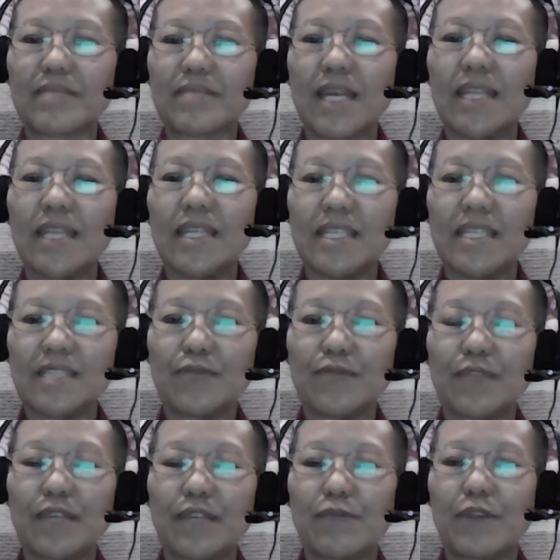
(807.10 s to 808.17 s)
and it is
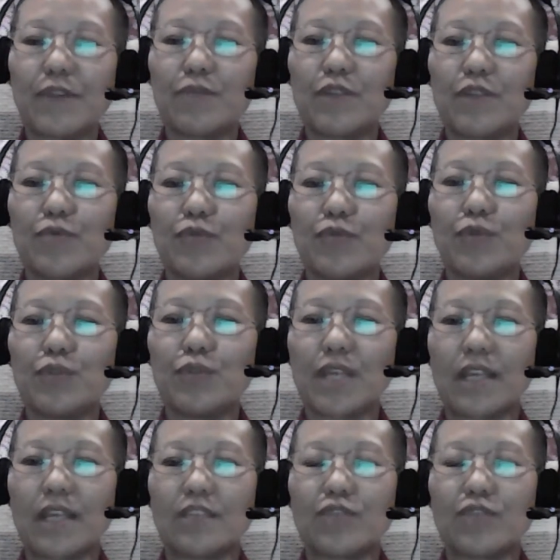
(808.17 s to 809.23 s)
their favorite food
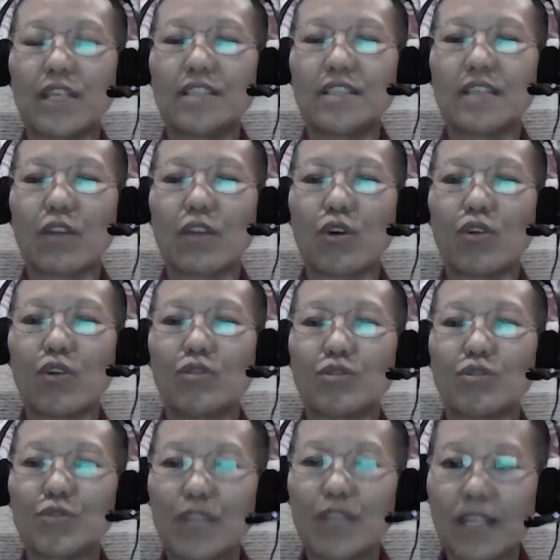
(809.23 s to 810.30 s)
and drinks and all
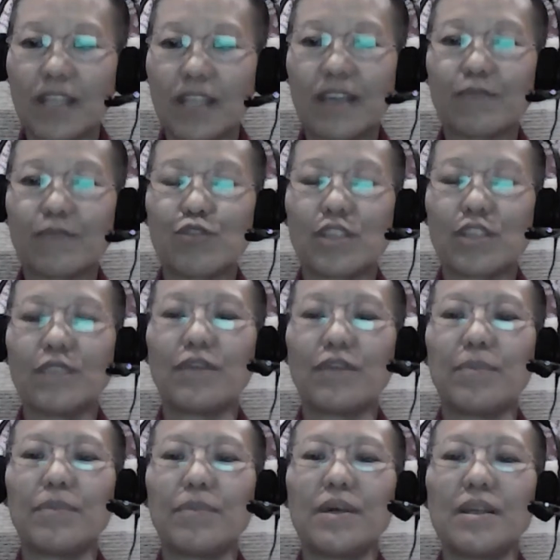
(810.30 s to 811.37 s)
also, that they have to give
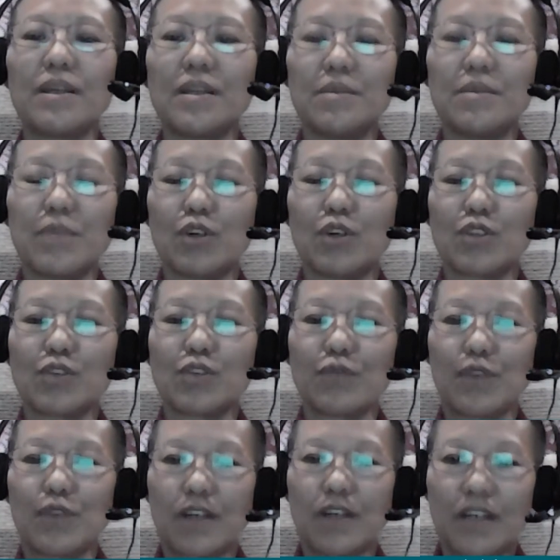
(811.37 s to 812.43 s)
up because of
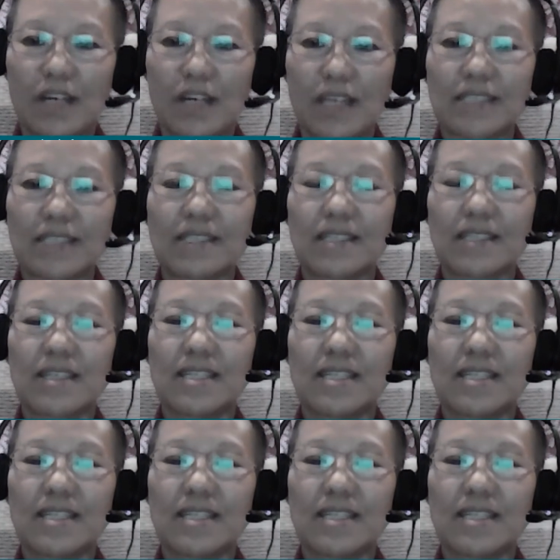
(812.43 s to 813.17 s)
us,